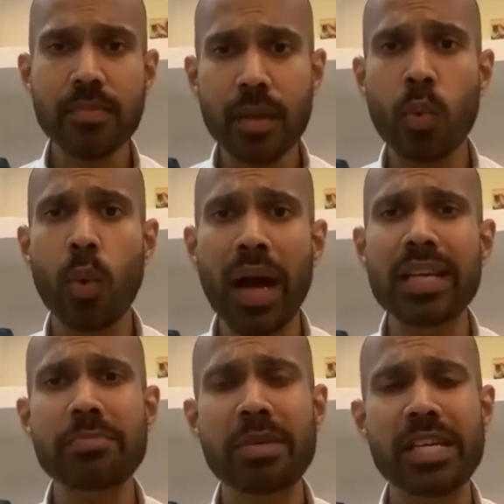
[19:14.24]
Why?
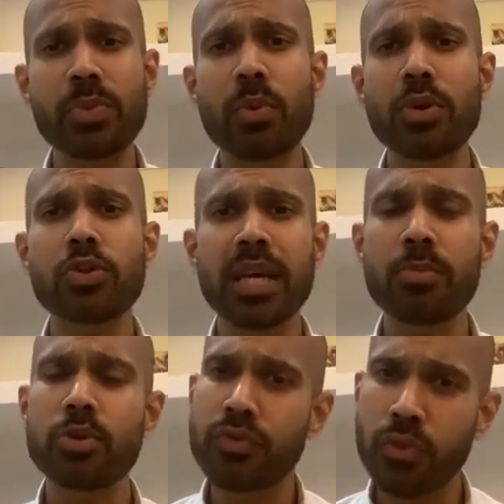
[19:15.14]
Is because we want to be
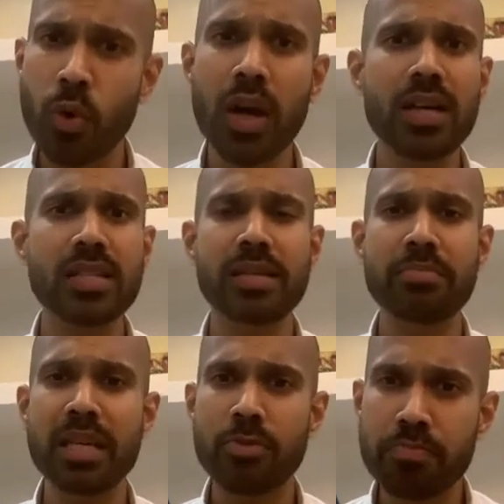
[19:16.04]
able to forecast and
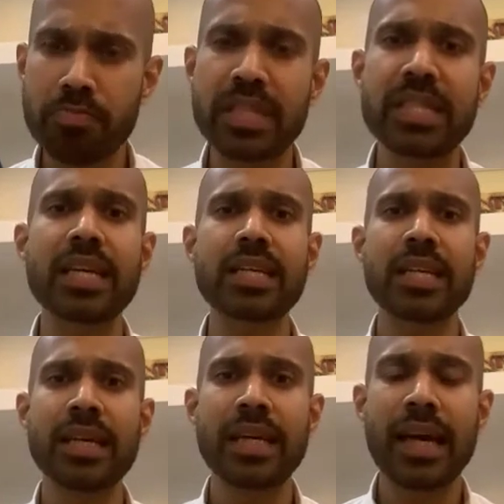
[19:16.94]
be able to predict
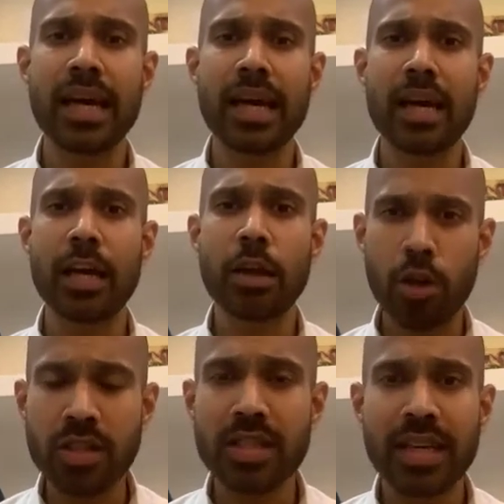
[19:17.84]
a
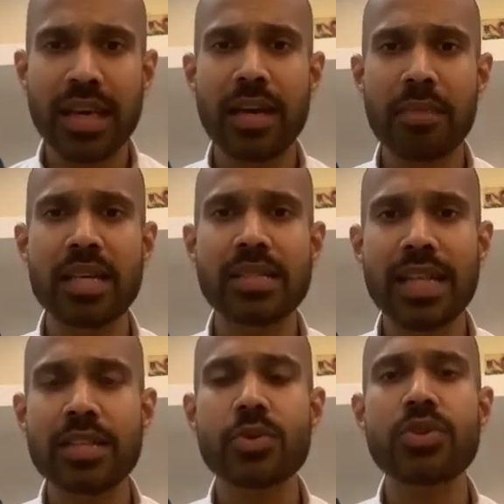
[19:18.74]
lot, because
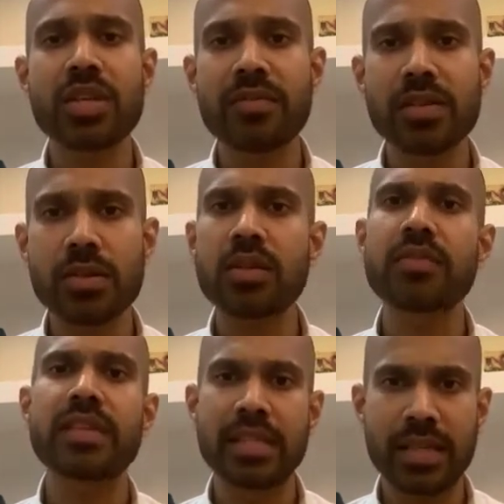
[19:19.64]
that's going to give us a lot of
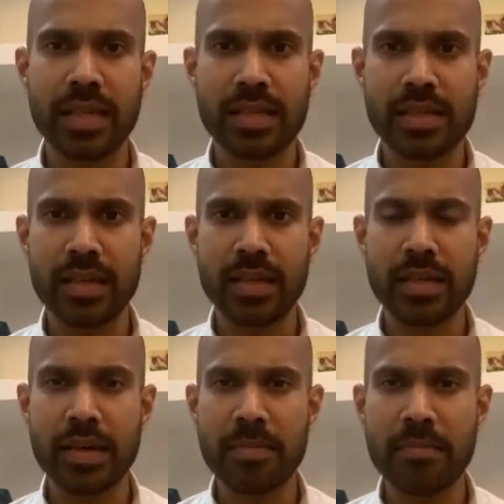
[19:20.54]
insights.
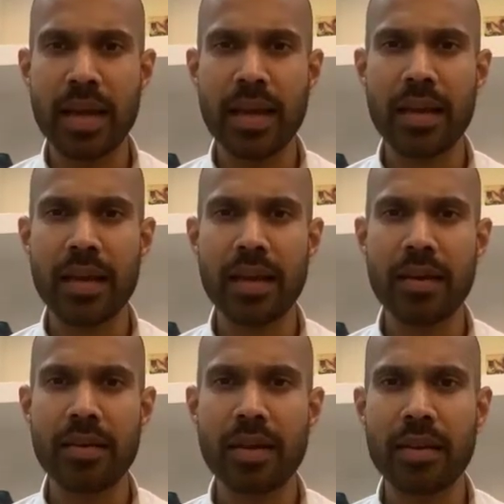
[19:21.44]
And
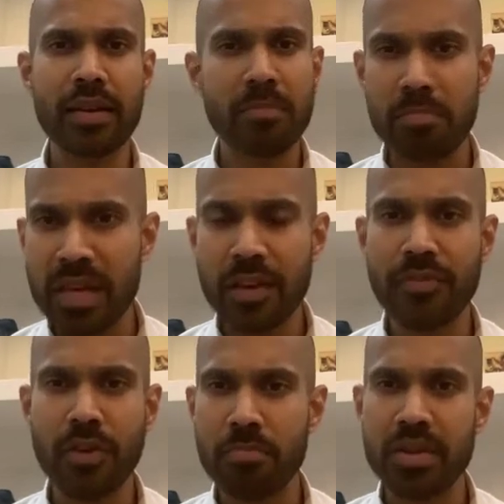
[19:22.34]
be it
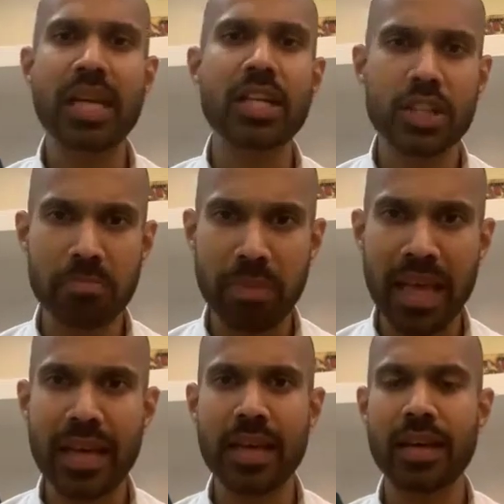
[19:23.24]
from production
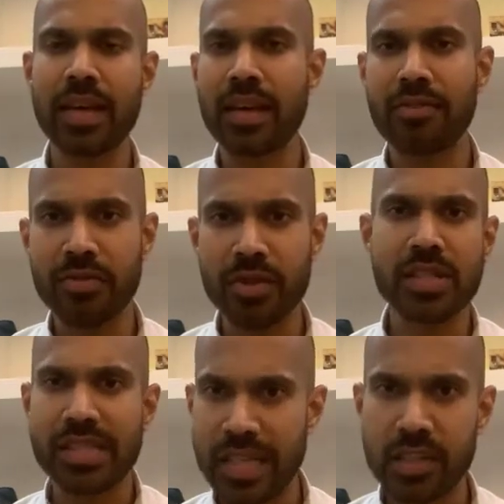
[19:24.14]
planning
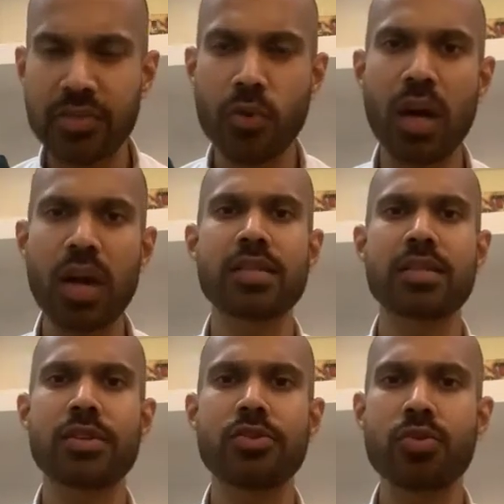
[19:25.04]
versus sales
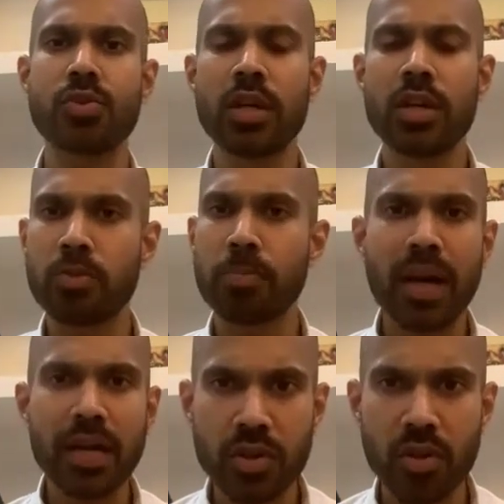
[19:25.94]
forecasting to
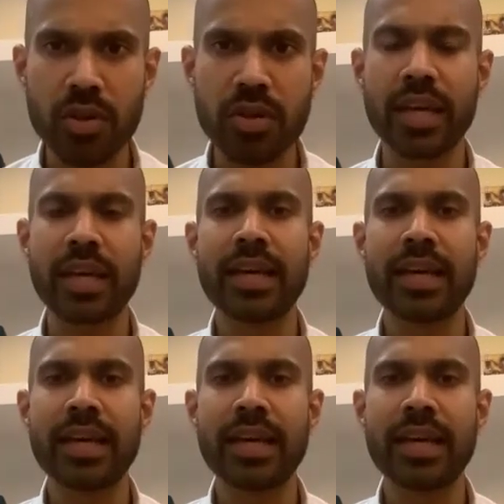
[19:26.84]
parts ordering.